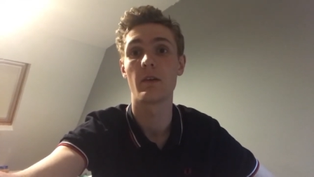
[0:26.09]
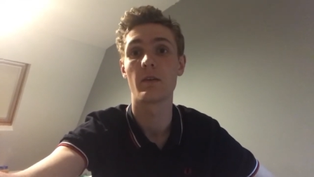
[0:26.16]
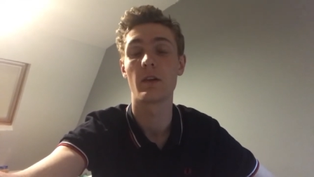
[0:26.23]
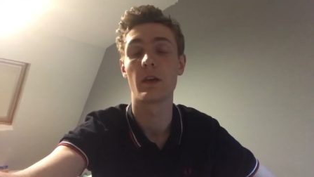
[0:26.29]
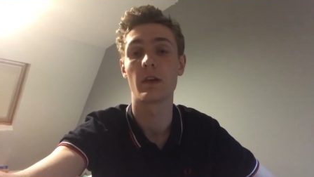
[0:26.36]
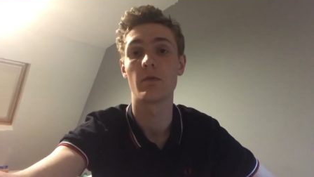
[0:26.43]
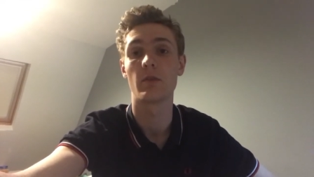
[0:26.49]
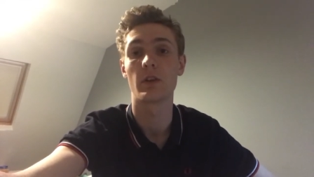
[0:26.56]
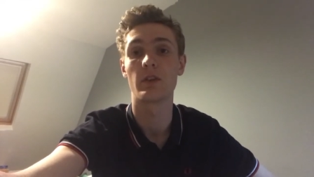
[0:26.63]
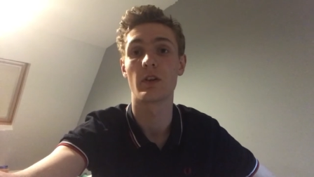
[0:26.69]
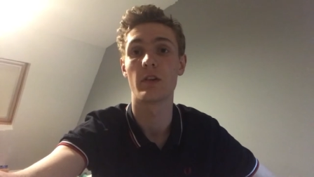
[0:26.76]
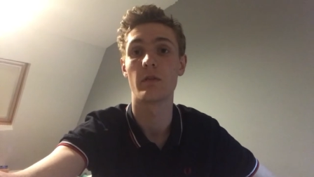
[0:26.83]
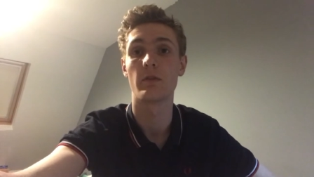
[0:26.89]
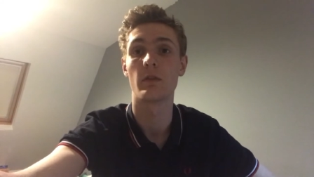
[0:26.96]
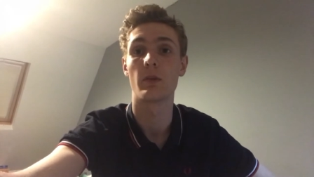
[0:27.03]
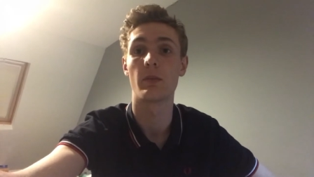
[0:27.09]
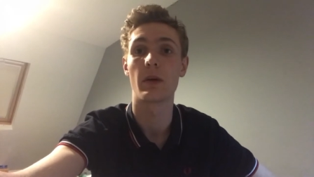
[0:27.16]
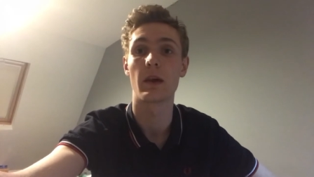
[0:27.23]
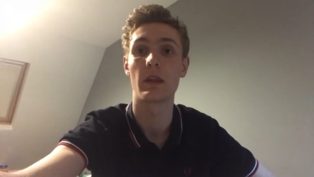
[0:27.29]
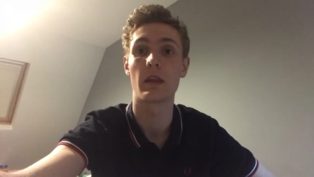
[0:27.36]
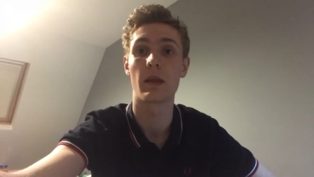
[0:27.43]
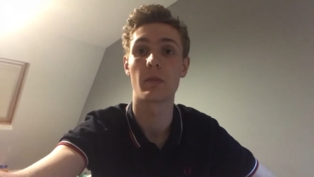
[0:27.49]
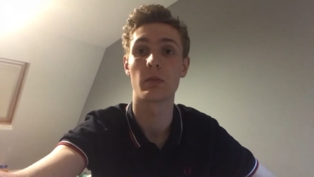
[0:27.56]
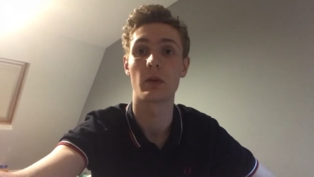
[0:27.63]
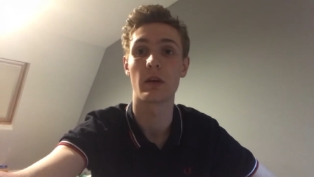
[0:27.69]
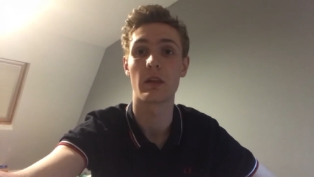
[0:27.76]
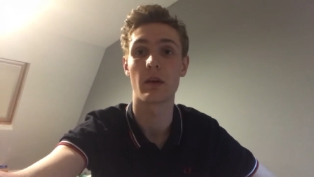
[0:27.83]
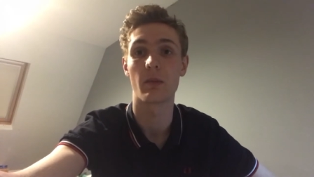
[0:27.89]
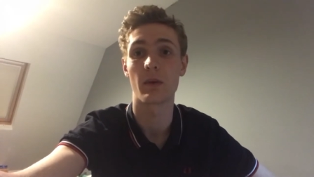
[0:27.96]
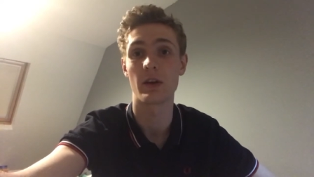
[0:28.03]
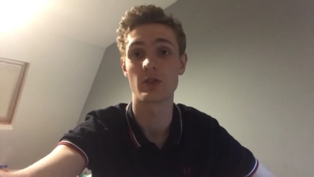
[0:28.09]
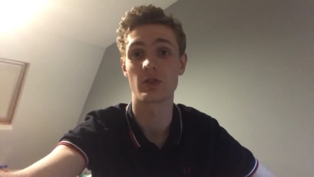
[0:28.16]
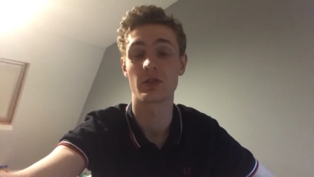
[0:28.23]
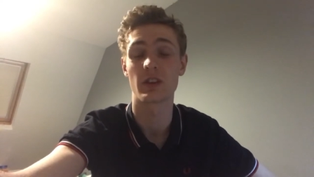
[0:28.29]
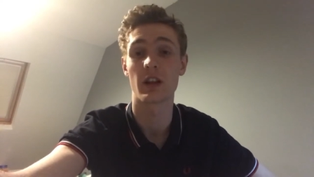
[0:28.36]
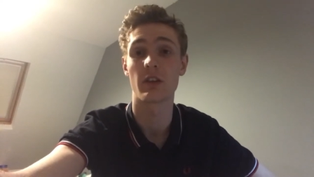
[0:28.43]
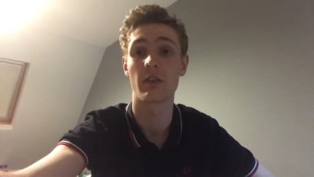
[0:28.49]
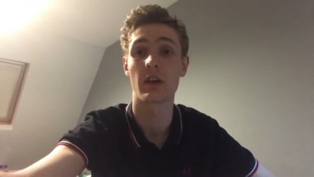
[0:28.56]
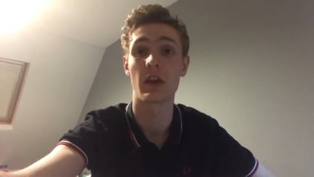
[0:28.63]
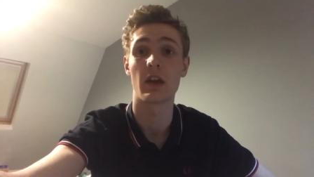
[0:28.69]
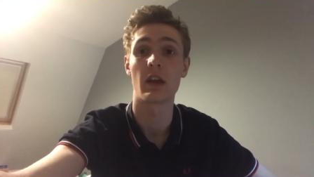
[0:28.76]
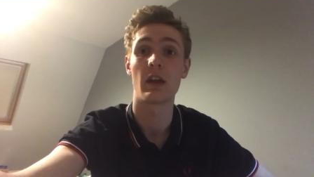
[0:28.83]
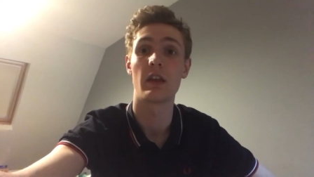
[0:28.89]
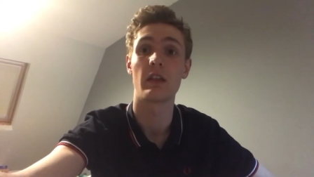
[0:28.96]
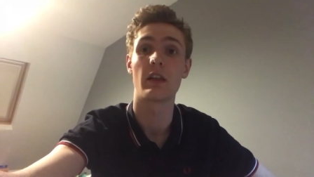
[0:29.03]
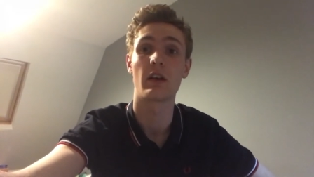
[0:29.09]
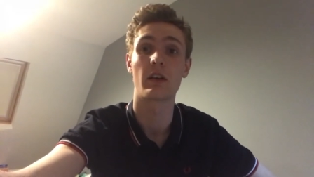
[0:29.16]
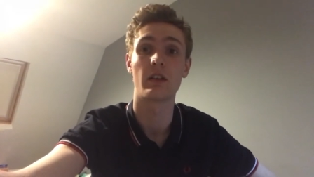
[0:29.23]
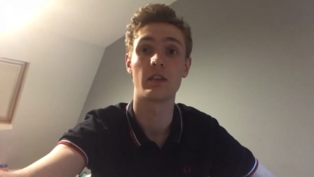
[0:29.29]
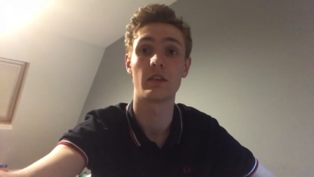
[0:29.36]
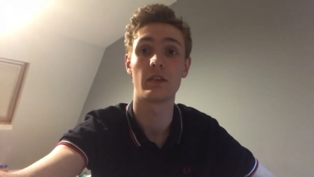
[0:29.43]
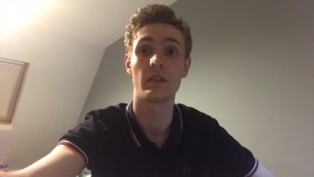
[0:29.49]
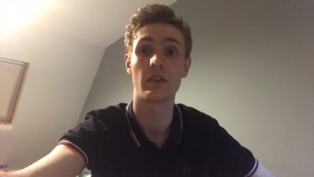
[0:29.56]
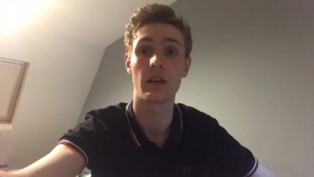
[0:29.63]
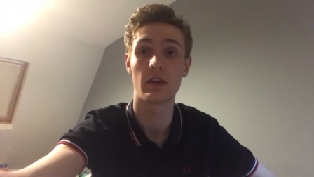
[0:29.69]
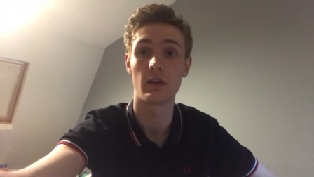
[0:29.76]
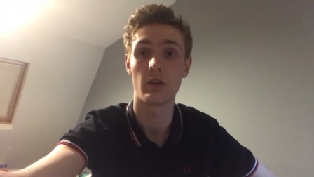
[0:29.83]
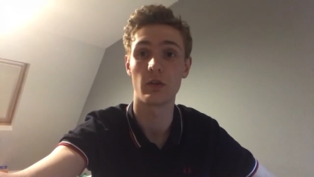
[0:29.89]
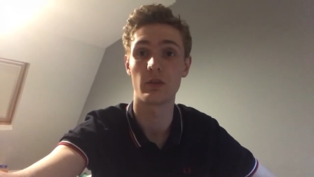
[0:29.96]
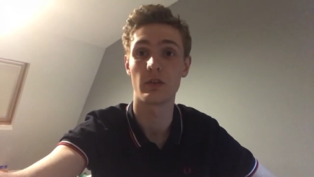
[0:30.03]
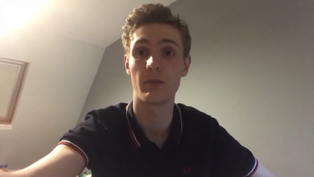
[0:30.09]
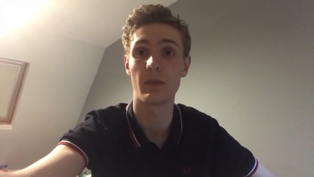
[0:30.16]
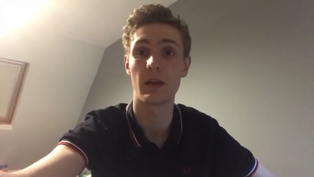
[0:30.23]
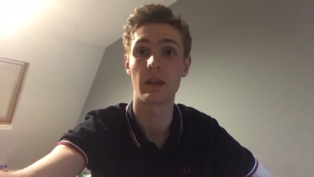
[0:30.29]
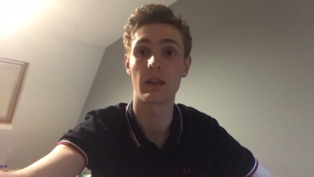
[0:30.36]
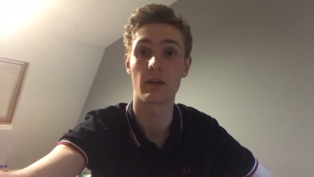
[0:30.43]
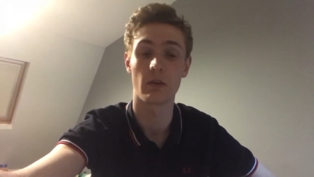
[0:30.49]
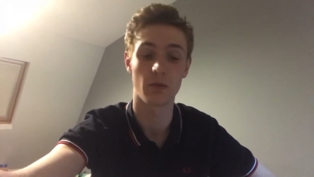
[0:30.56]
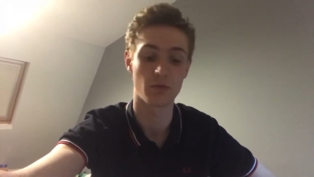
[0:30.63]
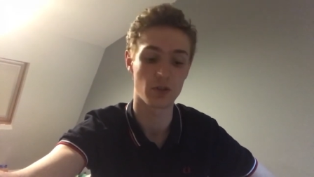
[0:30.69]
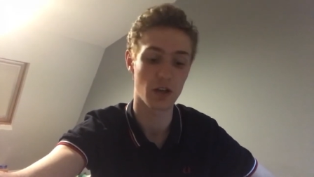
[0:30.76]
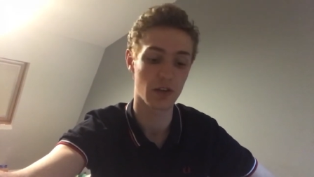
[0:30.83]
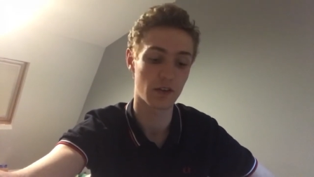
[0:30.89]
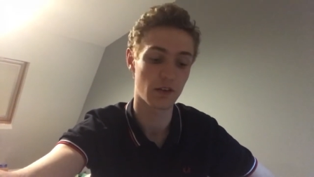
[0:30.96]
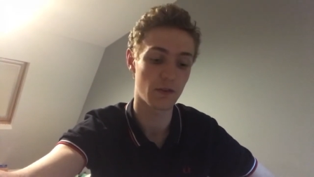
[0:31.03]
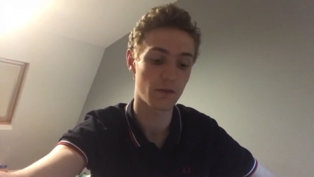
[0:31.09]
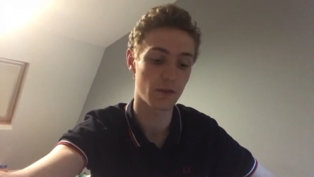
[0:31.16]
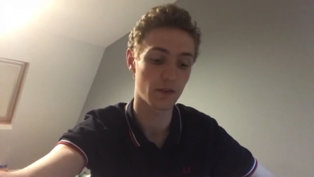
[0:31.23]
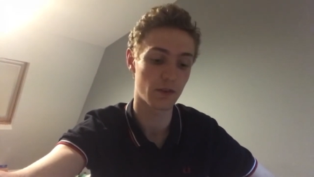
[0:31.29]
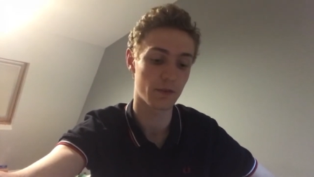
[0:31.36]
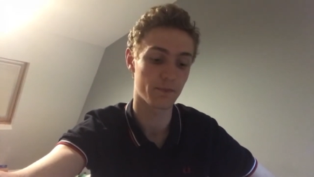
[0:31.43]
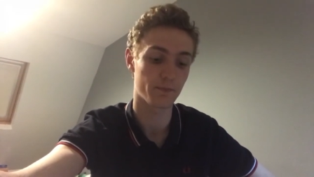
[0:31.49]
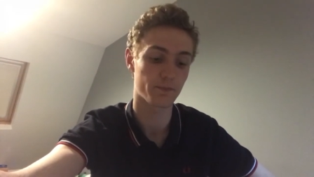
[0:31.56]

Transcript: in return for paying the employee their wage or salary, they'll continue to meet their objectives.